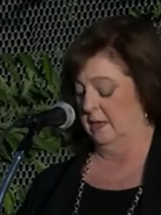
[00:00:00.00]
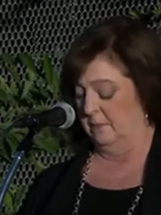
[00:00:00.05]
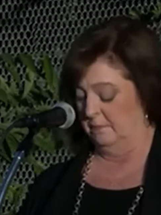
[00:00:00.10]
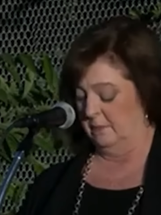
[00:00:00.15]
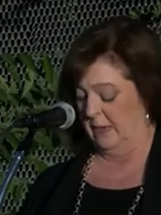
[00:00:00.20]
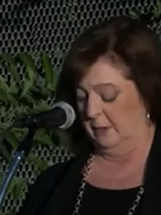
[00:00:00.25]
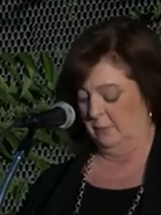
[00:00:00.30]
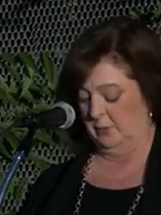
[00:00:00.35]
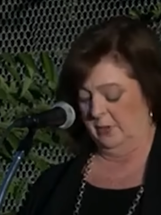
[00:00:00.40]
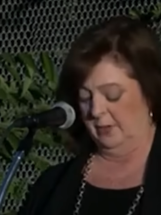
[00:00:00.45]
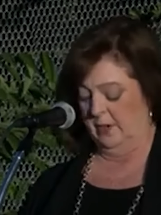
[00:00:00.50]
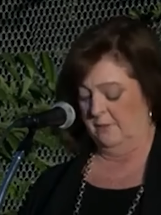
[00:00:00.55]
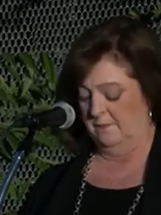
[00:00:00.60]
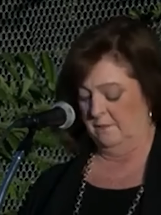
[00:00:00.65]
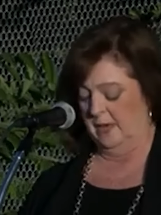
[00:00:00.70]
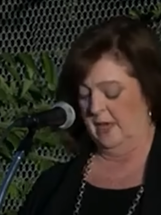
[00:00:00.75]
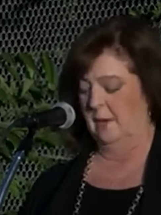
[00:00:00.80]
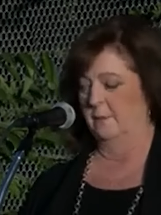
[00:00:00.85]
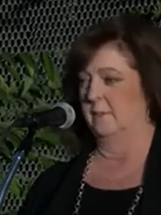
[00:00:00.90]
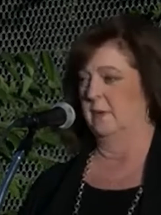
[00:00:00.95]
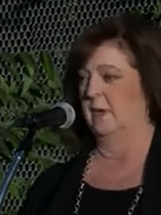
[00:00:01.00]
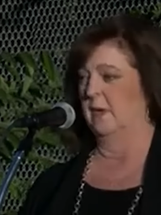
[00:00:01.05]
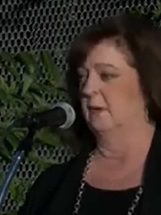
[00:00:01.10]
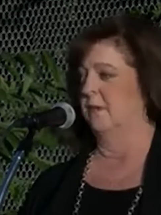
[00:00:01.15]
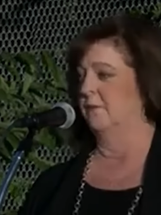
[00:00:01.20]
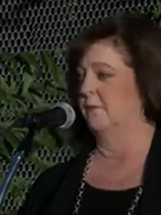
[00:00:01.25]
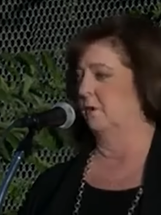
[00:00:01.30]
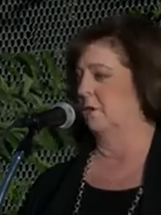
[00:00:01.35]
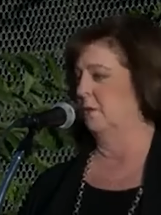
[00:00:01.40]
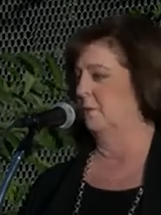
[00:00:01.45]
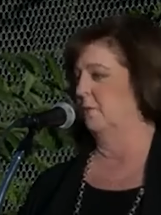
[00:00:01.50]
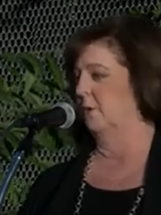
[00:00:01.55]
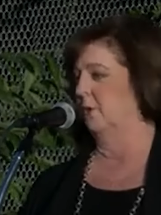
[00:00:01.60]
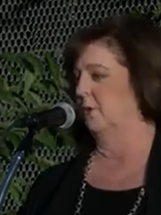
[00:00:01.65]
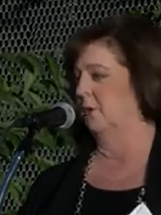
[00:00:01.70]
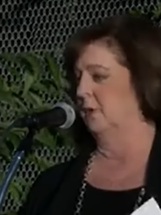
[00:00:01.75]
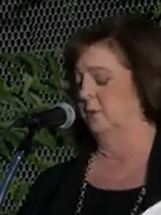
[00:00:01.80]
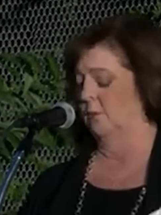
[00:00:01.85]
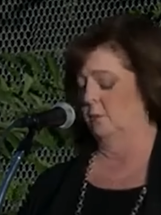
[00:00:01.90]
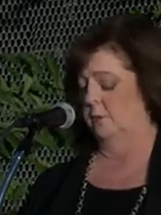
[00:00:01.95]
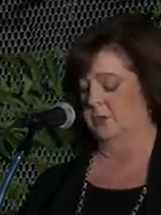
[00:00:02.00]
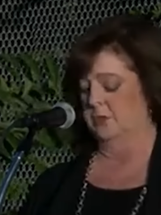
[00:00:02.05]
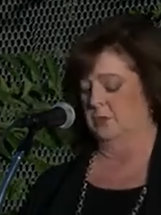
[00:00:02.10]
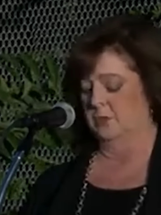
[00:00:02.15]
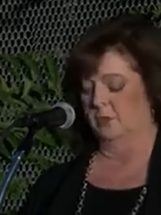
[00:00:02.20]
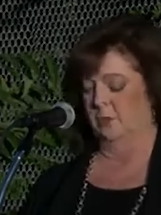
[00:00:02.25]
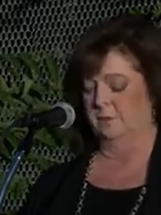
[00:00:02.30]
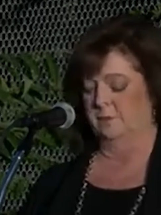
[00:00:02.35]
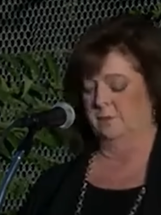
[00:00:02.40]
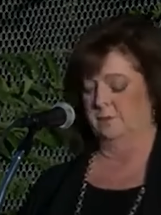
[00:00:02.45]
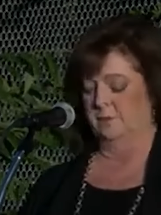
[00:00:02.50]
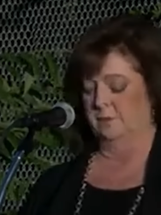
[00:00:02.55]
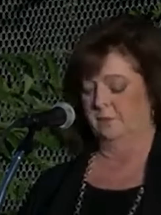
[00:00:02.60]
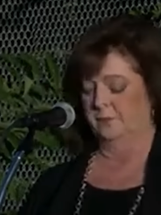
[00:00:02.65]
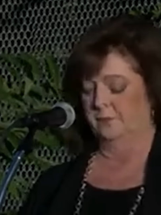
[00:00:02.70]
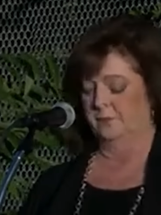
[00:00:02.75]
in memory of them and of the community we serve.